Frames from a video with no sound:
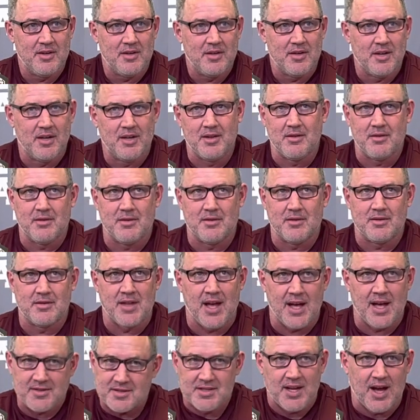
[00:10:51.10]
And
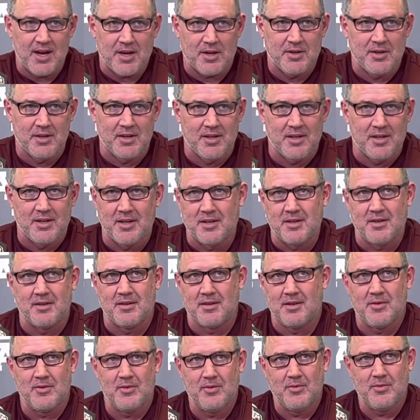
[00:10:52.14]
that's not good. And
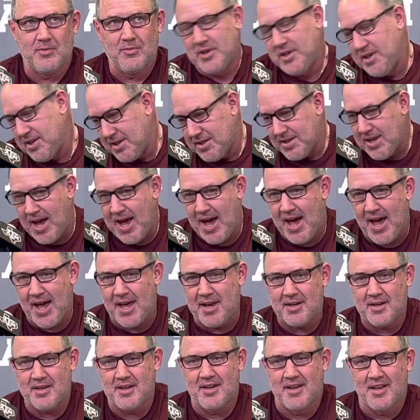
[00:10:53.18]
we need
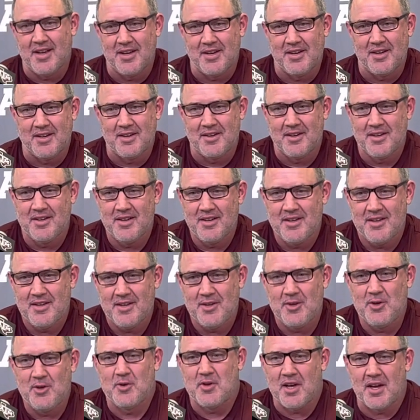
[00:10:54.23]
that. And
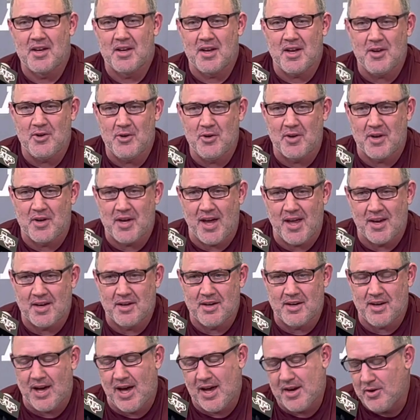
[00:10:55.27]
you
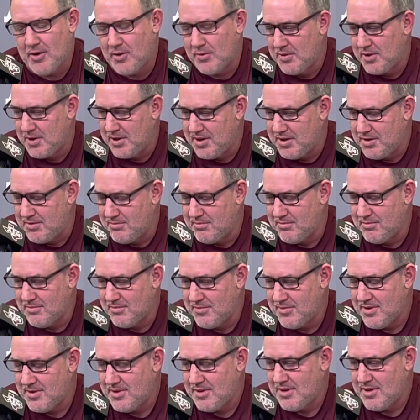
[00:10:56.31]
can, I don't really,
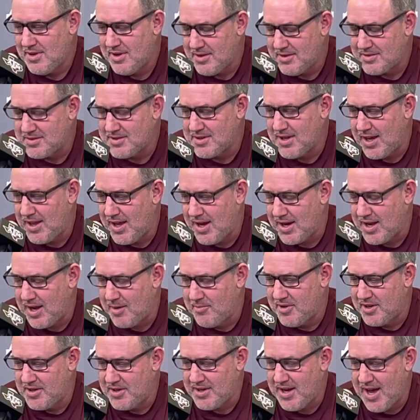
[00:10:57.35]
it's not like
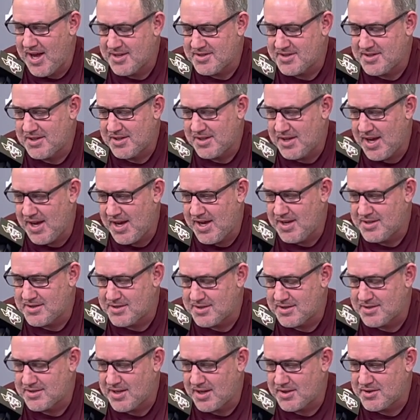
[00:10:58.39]
I'm as engaged
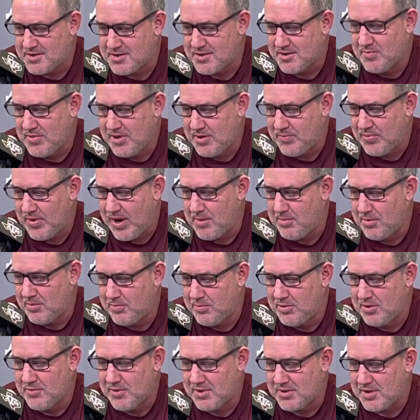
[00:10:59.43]
as I should be
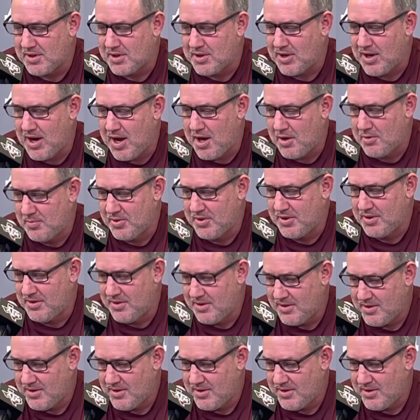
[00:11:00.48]
probably with the crowd, but